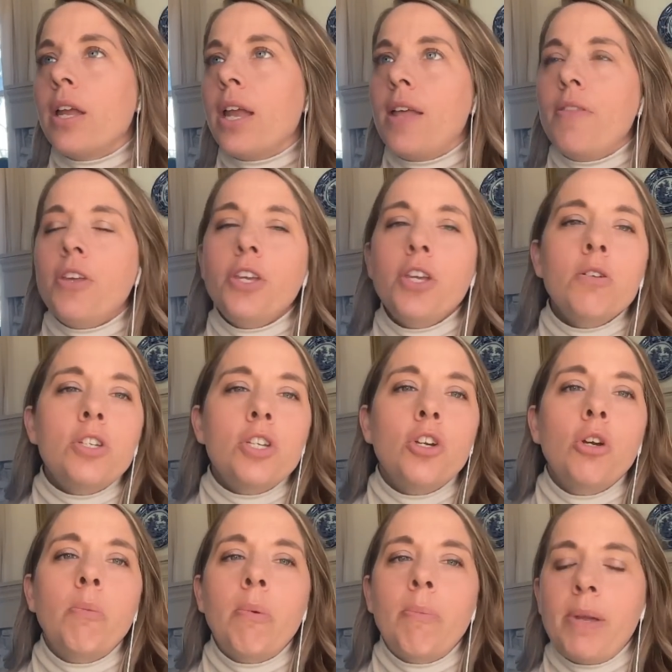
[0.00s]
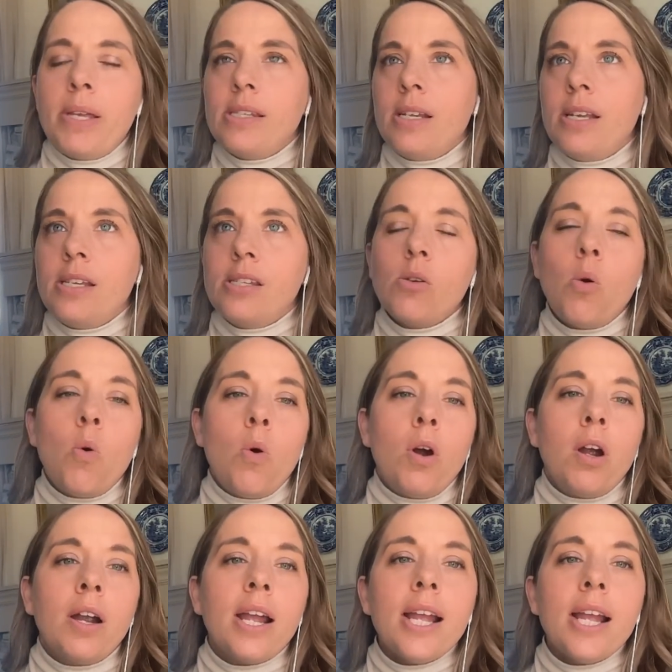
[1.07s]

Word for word: in the YouTube business or